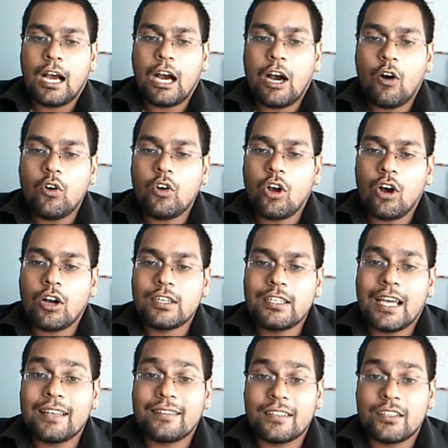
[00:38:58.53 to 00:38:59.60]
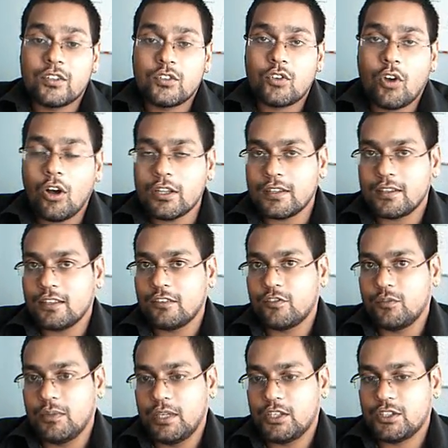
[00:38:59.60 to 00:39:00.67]
How long does it store this
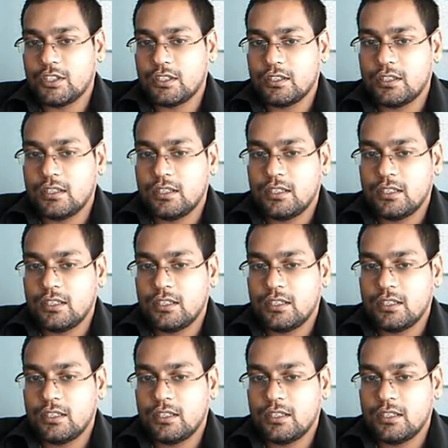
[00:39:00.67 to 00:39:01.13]
information?